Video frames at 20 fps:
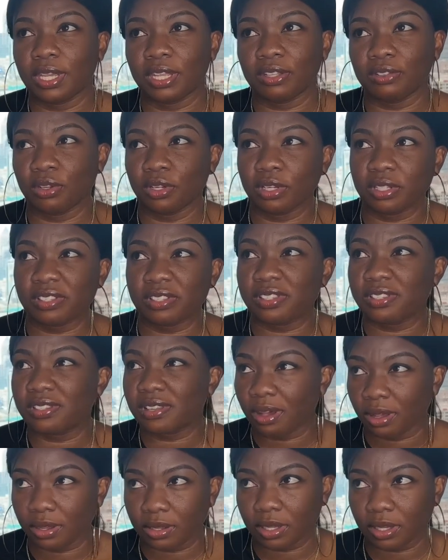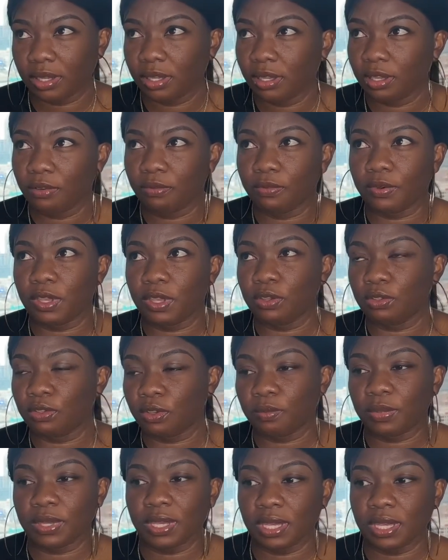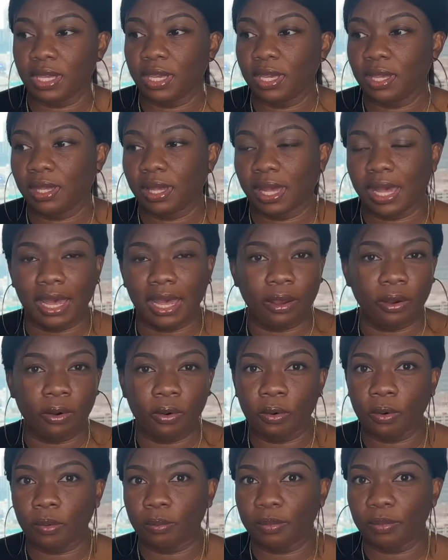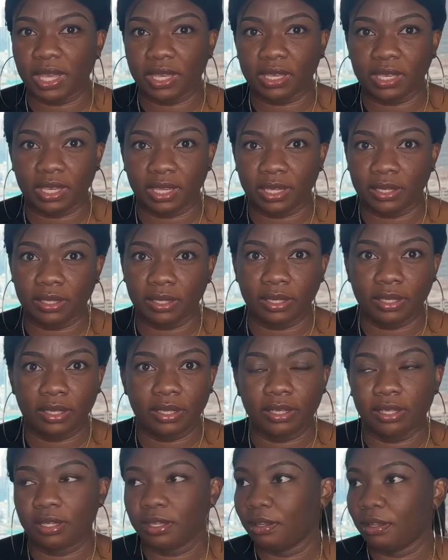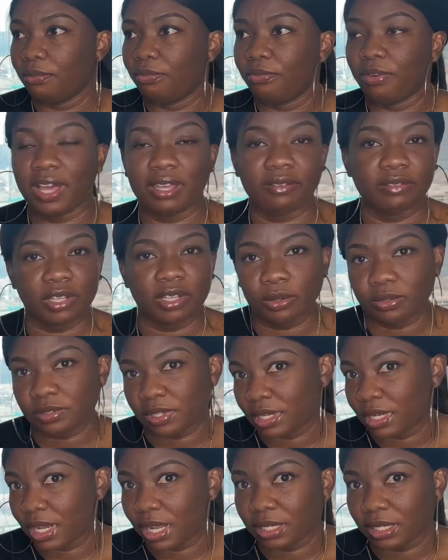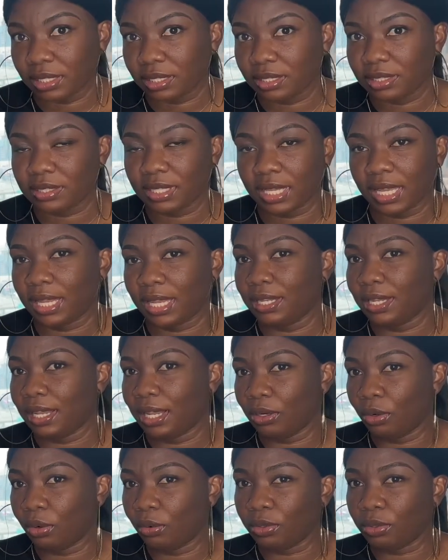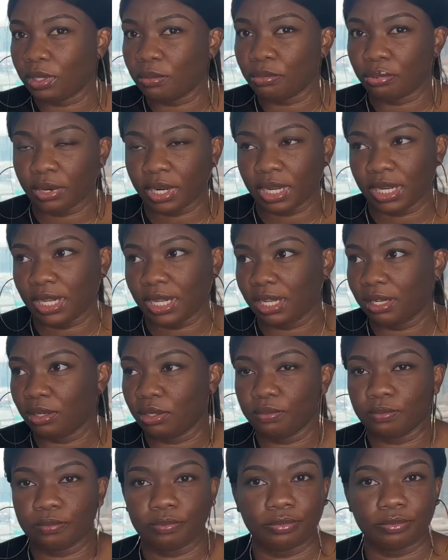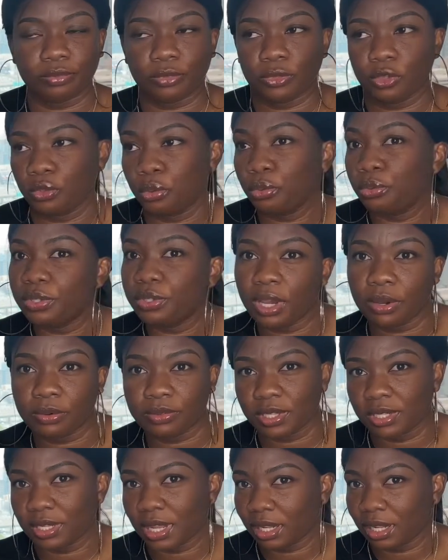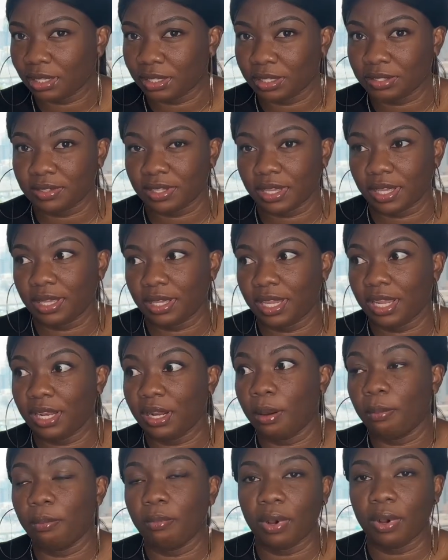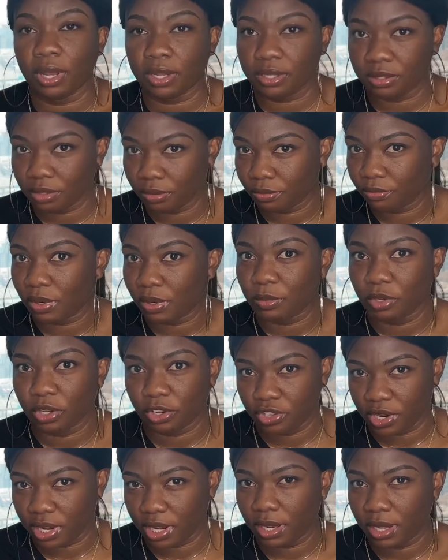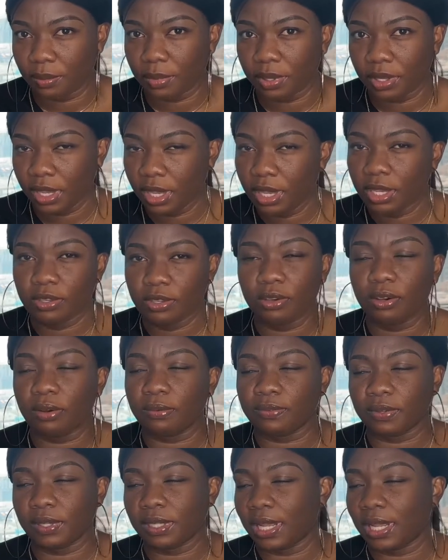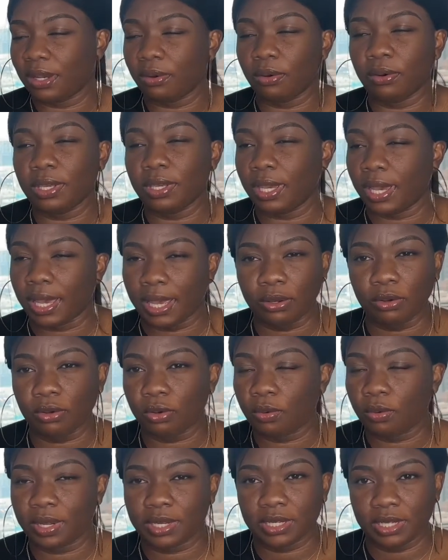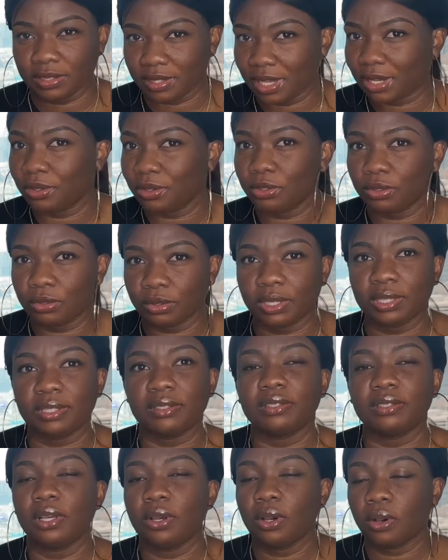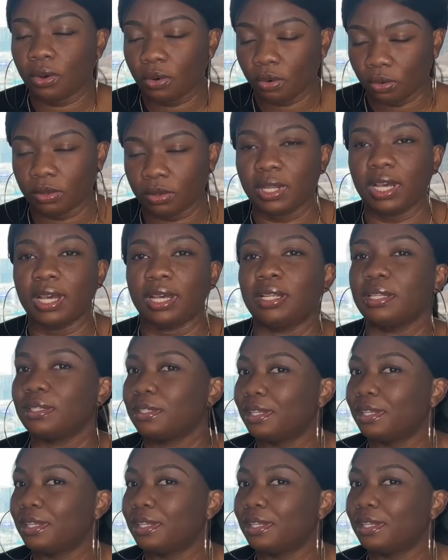gonna suck for you to be at home making $5,000 and then only bringing in $2,000 in a month from your job. You're gonna feel like, oh yeah, I could quit this, I could do this. Hold on.